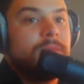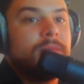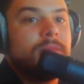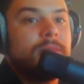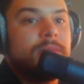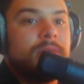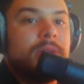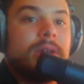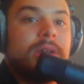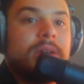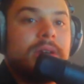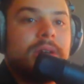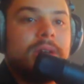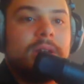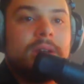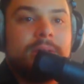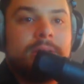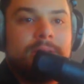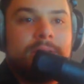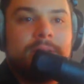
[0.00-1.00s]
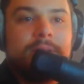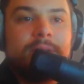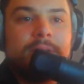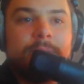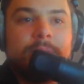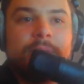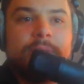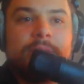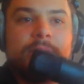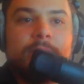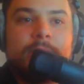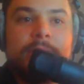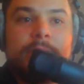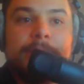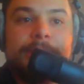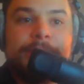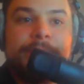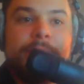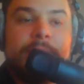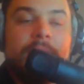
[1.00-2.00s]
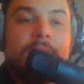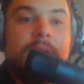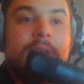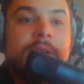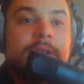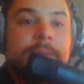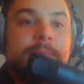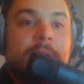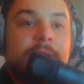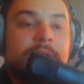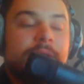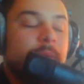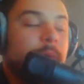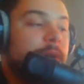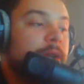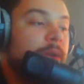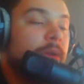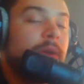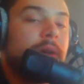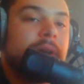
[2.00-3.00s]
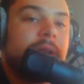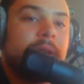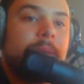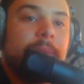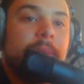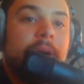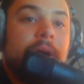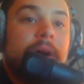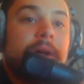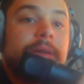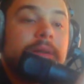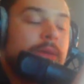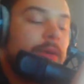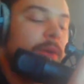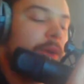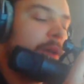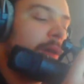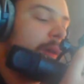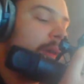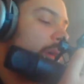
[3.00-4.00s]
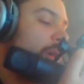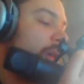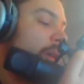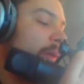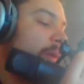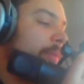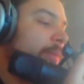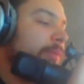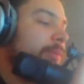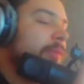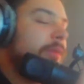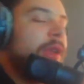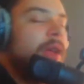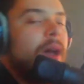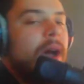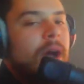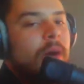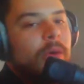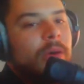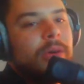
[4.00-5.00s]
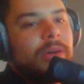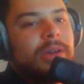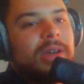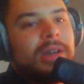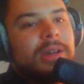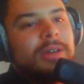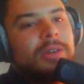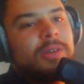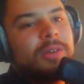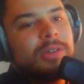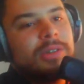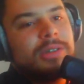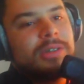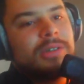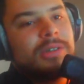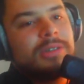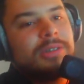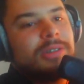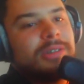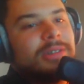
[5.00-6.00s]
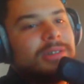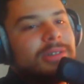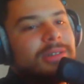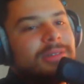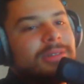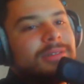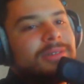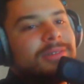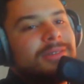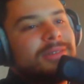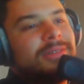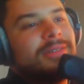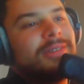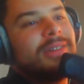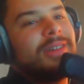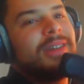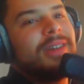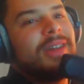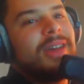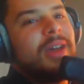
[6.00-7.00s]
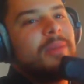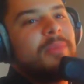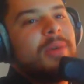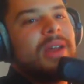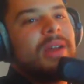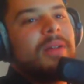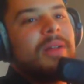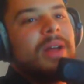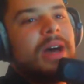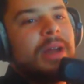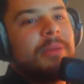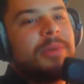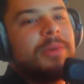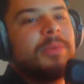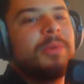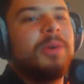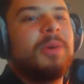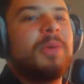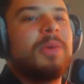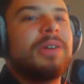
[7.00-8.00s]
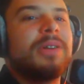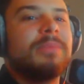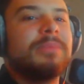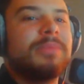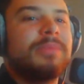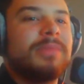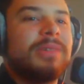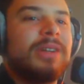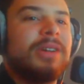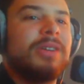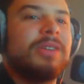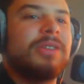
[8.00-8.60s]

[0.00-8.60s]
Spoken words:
I think they're both to worry. Especially when you look at the bond. I won't get into this because it's. I bet a lot of people don't want to hear